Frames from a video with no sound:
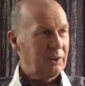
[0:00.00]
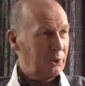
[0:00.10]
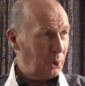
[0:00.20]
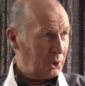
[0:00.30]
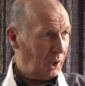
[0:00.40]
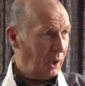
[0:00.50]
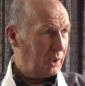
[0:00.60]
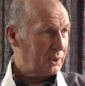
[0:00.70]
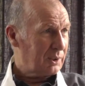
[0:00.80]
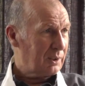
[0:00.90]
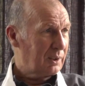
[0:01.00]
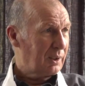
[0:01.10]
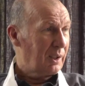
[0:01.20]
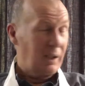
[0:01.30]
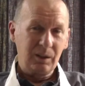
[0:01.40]
Your task
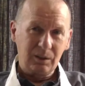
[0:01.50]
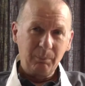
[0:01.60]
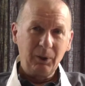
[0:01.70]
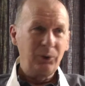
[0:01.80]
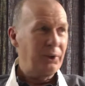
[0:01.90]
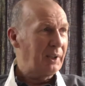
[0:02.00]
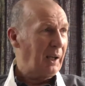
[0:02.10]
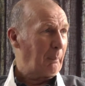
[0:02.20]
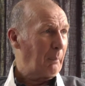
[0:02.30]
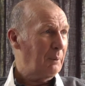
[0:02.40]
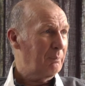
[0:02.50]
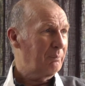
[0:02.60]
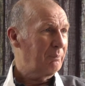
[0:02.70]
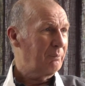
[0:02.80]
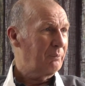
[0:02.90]
is to build the dam.
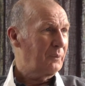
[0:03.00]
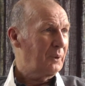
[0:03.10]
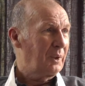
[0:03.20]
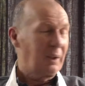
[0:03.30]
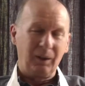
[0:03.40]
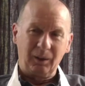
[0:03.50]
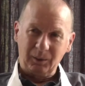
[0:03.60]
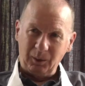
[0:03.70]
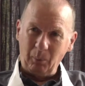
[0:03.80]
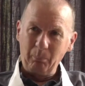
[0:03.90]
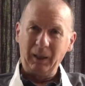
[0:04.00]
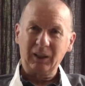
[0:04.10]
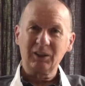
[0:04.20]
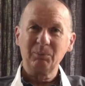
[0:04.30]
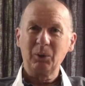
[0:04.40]
Come
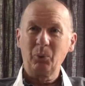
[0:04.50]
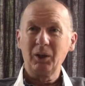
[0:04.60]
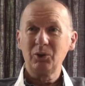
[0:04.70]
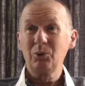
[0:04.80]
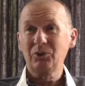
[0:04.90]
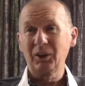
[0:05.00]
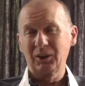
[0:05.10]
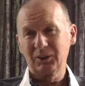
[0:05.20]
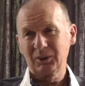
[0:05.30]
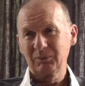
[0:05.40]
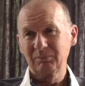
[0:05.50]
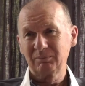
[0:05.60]
back to me when you've done it.